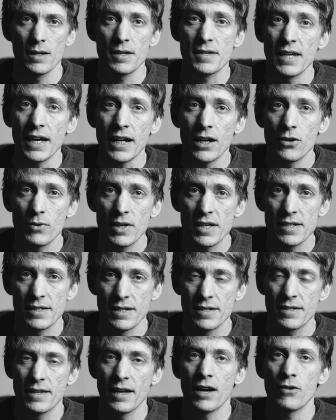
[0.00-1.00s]
The second reason
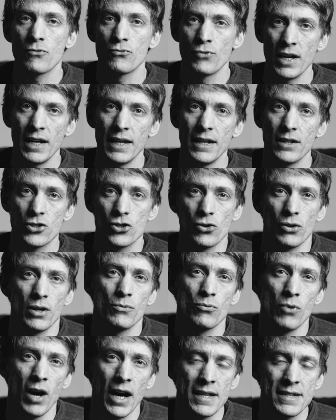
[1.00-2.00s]
is that I really enjoy
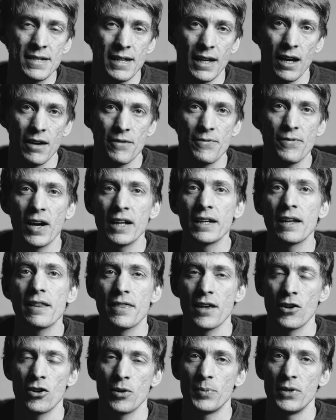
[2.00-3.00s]
writing. I find
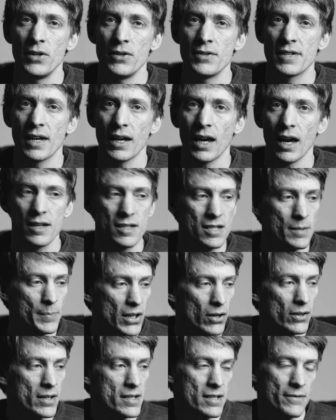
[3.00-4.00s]
it therapeutic, and to
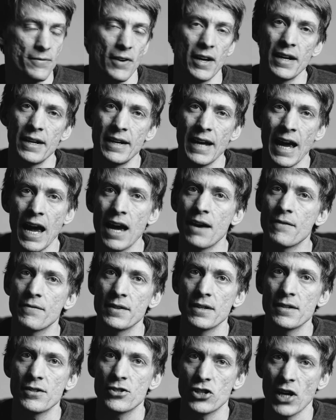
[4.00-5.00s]
be honest, if I didn't have
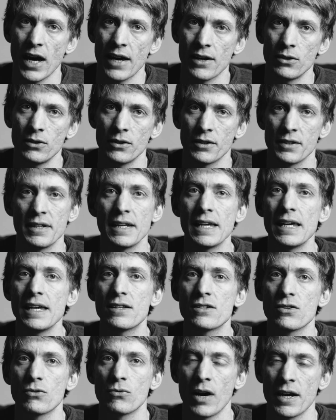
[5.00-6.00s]
this channel and
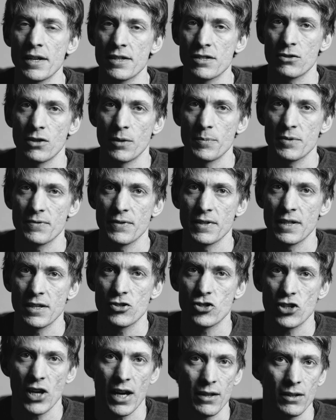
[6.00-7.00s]
need to write scripts for
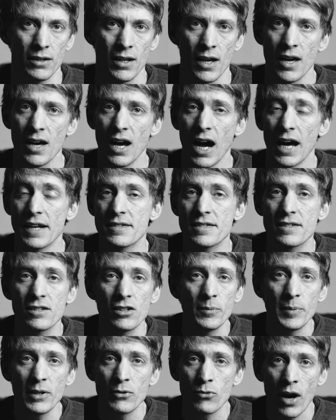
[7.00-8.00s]
this channel, I'd
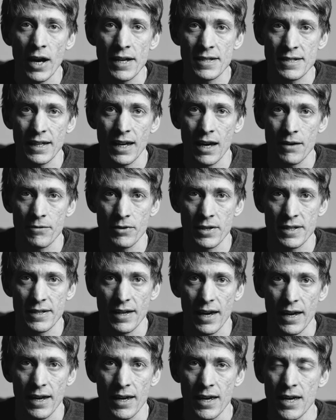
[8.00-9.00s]
still be writing every
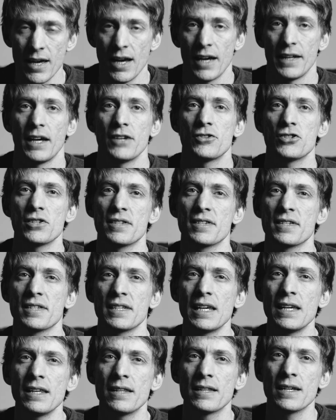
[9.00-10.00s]
day, and I just
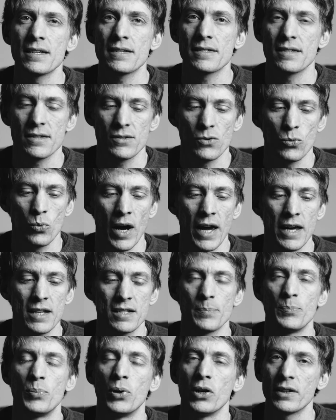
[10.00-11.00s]
see this as a way
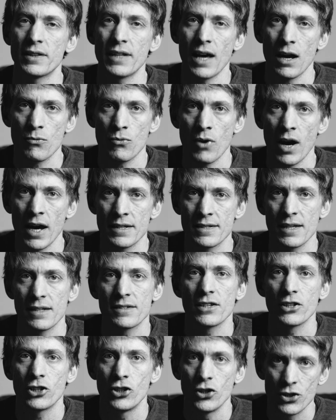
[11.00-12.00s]
to put that writing
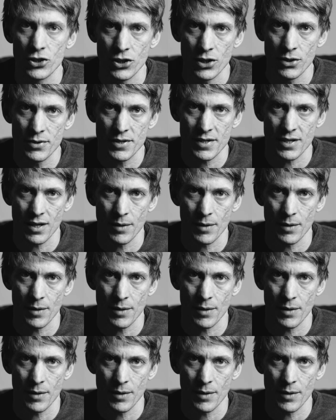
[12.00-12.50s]
to good use